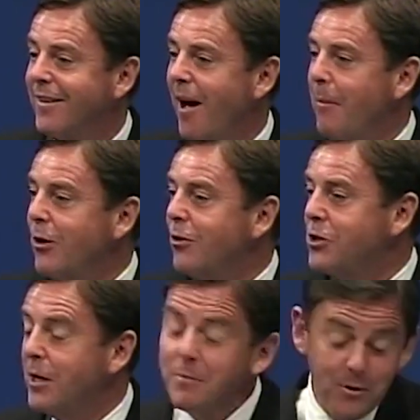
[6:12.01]
I mean, you
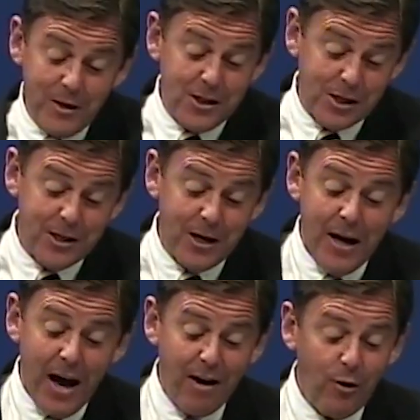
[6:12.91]
seem to, he says,
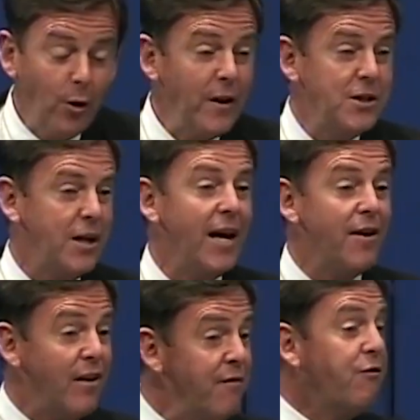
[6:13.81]
have all these kind
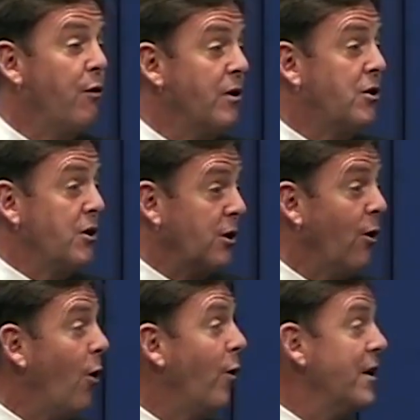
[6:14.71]
of inferences and
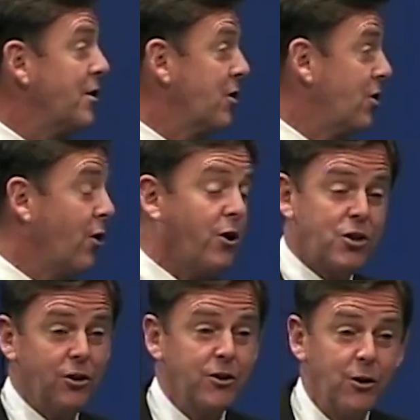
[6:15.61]
all these
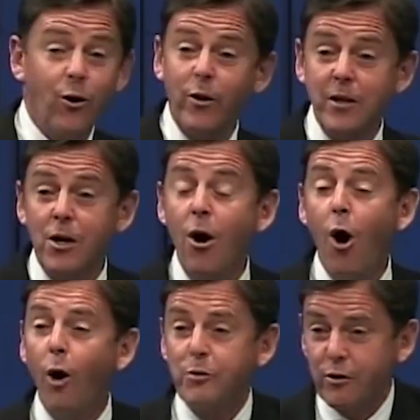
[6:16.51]
assertions and all these
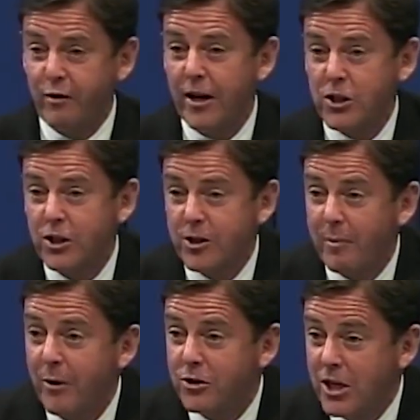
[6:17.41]
observations
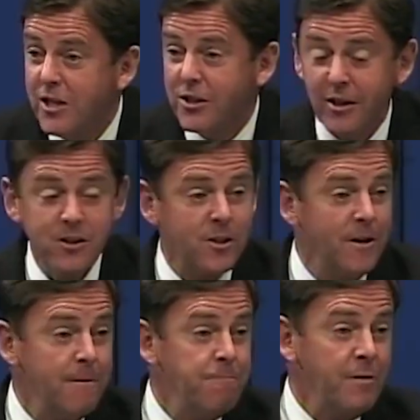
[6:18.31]
about Jesus,
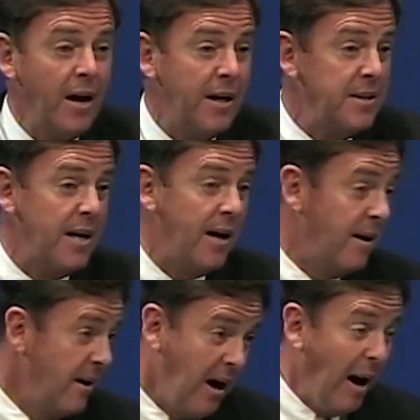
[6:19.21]
and uh,
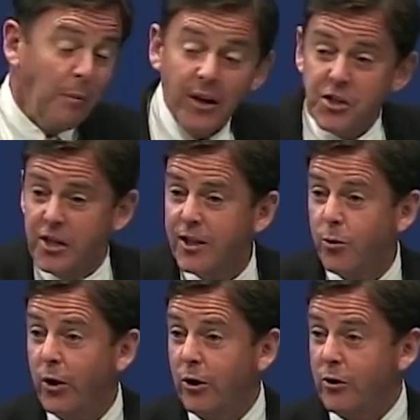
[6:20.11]
I'm listening to
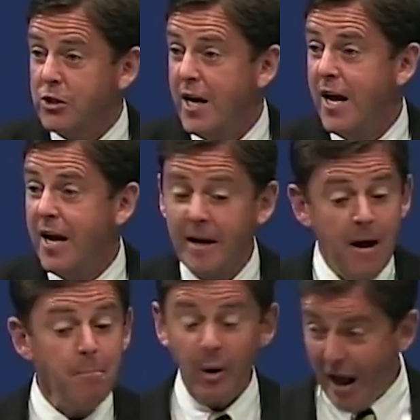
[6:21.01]
what you're saying,
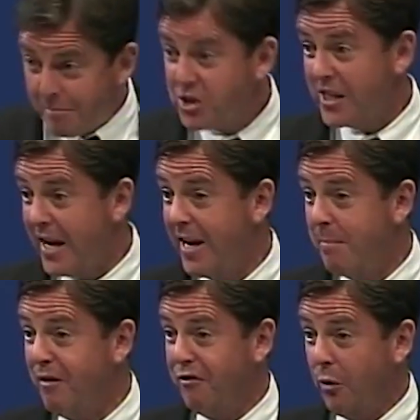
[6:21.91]
but I'm standing
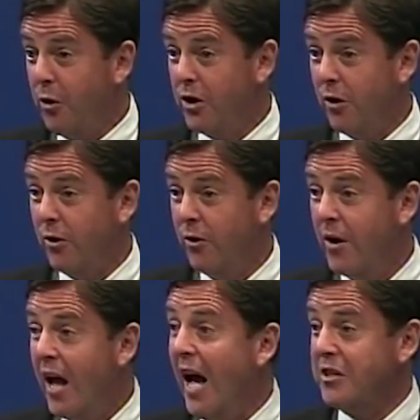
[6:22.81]
before you
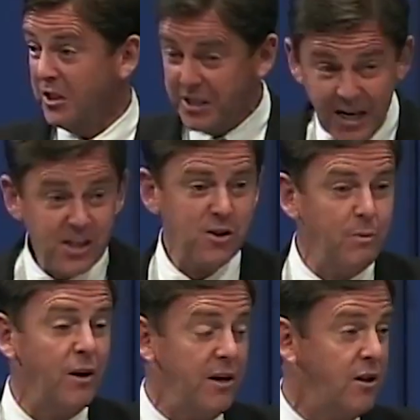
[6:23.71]
as a
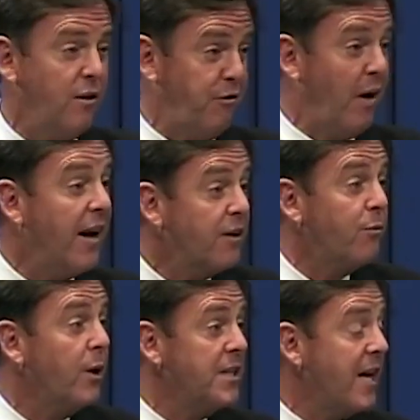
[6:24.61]
testimony to the fact of
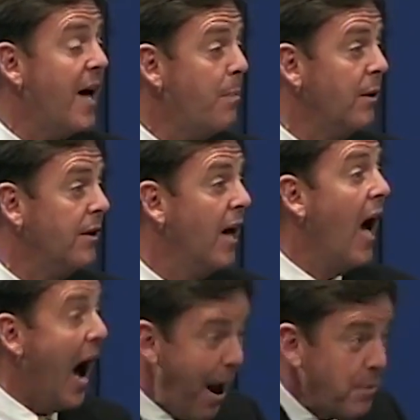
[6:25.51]
what has happened.
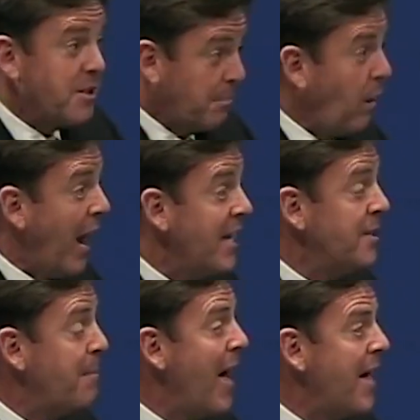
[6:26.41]
I was a
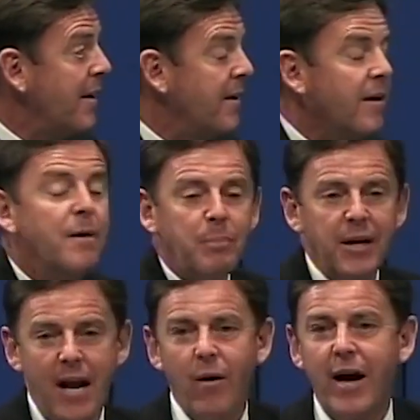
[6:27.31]
blind man, but
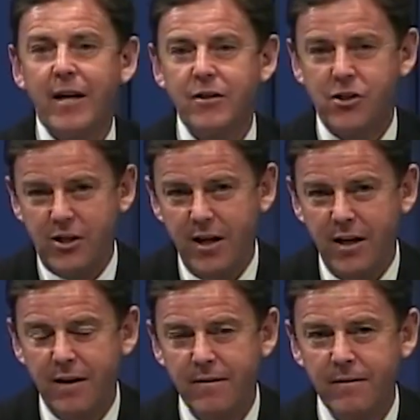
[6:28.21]
now I can
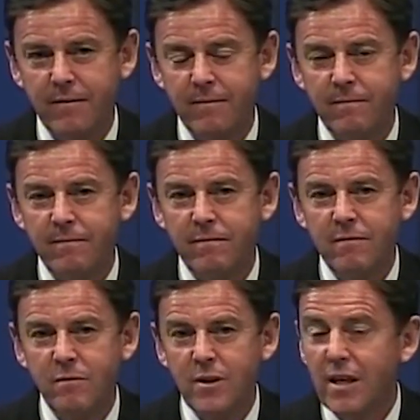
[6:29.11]
see.
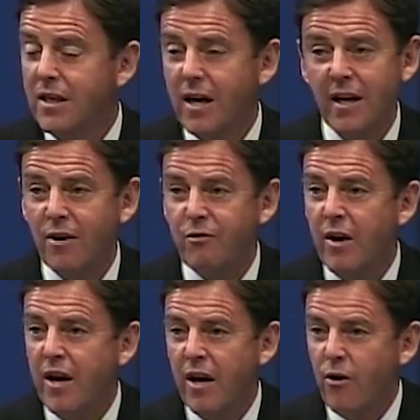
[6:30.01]
Well, that kind of
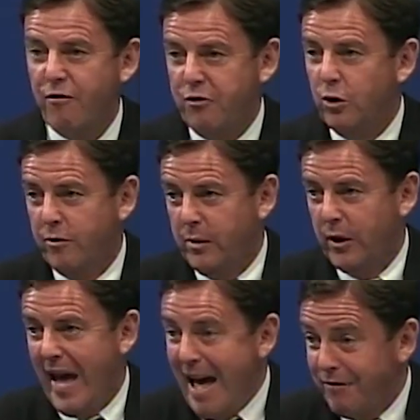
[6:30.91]

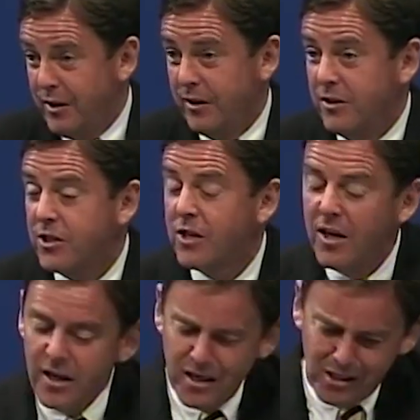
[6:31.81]
irrefutable evidence
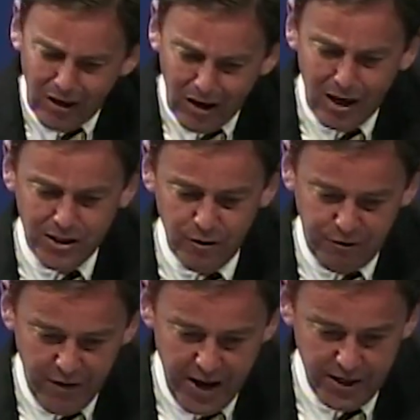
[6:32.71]
is hard to
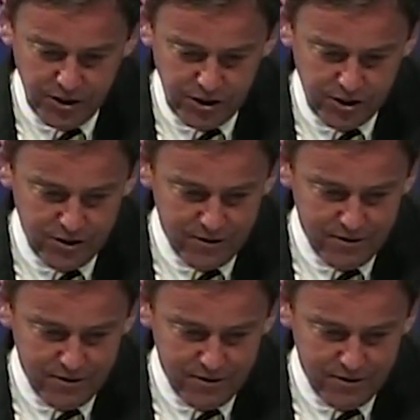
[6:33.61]
face.